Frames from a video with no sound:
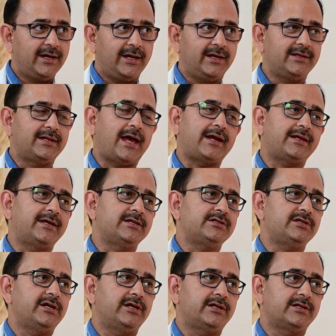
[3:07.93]
in that case
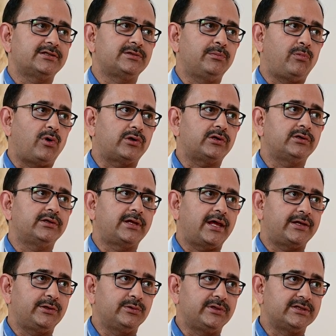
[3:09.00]
it is important
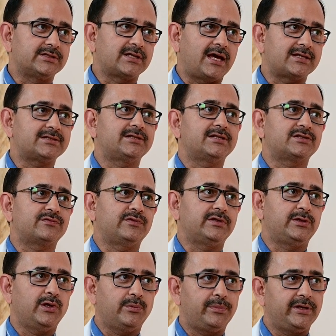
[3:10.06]
that you discuss this
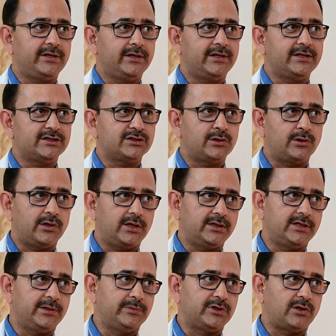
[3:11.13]
with your pediatrician or a
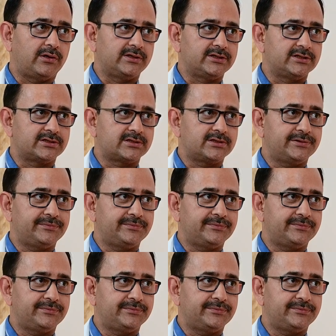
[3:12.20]
dermatologist.